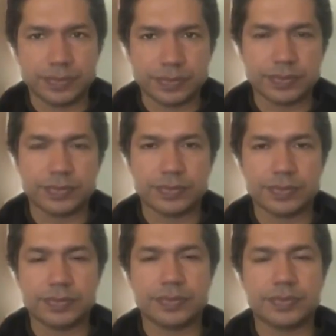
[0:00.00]

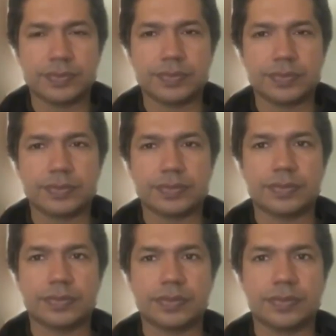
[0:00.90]

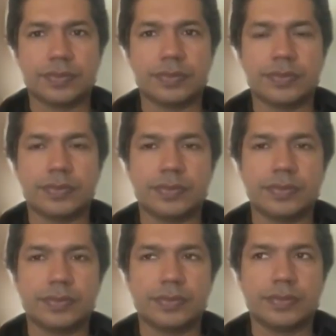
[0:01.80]

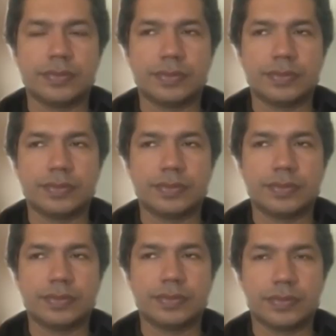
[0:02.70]
The person shown says nothing.